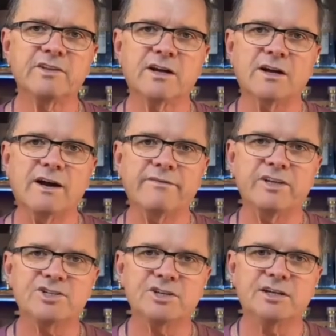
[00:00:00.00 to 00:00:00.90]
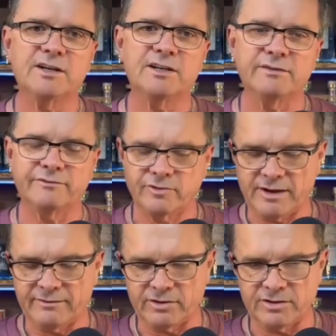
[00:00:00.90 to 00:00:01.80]
the agave that you get in the
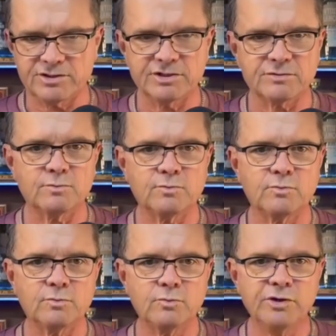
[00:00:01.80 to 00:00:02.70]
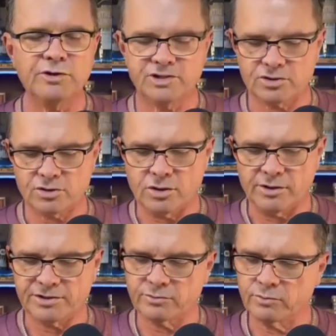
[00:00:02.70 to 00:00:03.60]
flavor is just really strong.
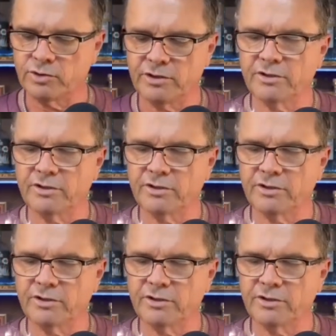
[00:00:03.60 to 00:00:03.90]
It's really